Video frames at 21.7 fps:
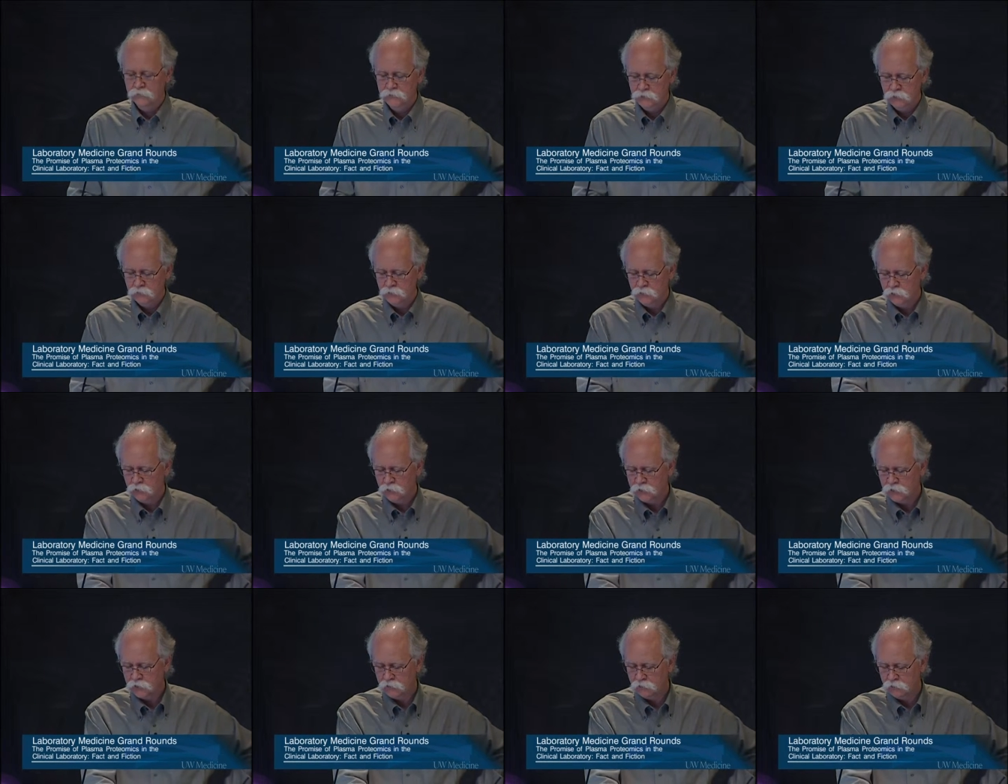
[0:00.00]
So if you
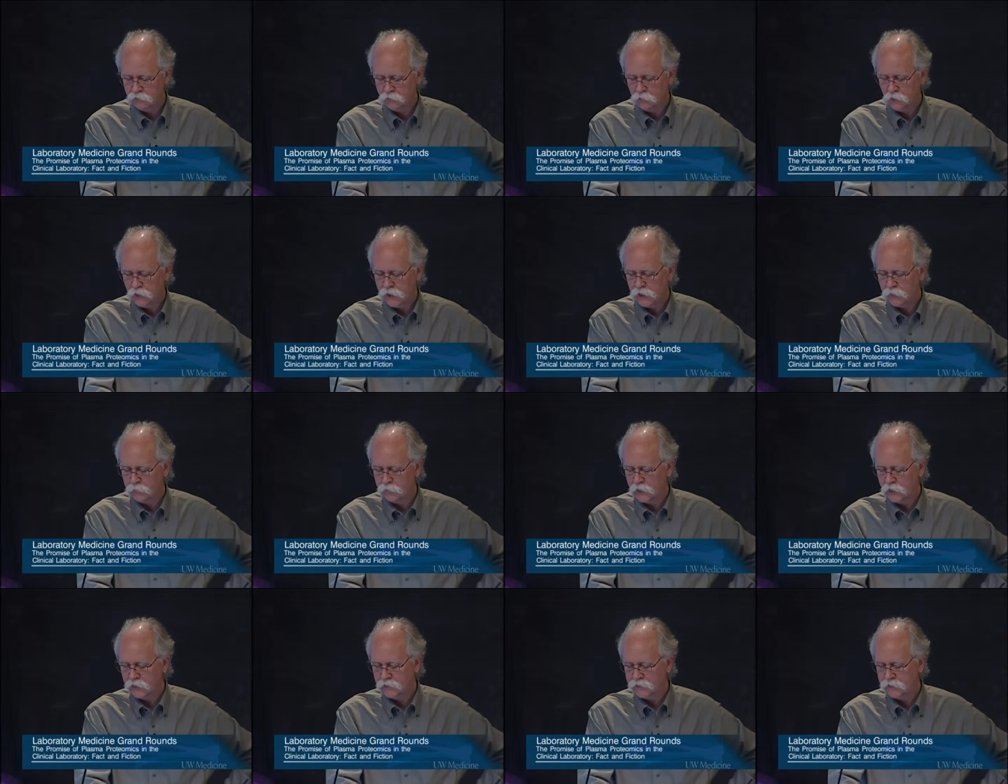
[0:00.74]
looked at the four
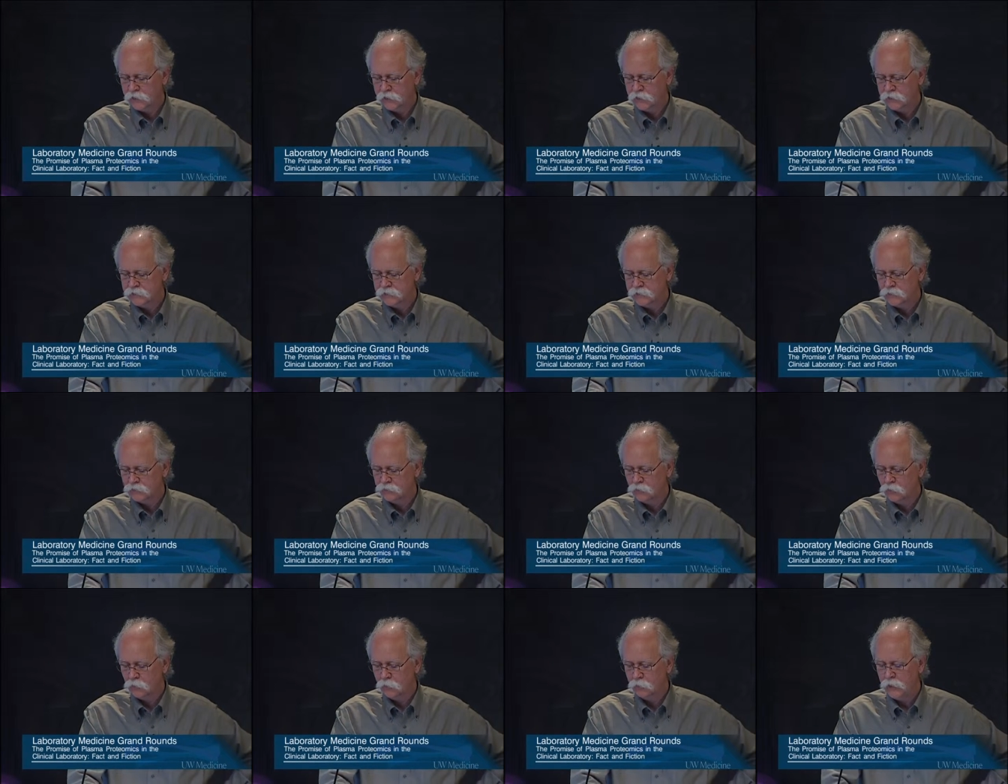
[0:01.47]
antibodies against these
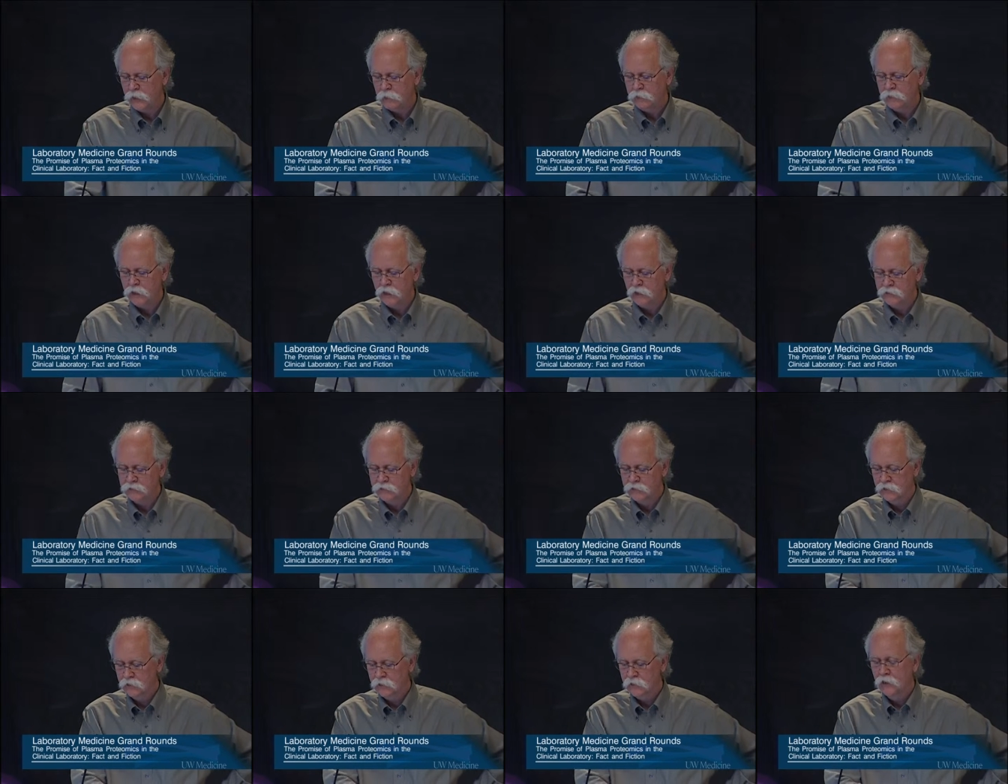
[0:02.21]
four peptides,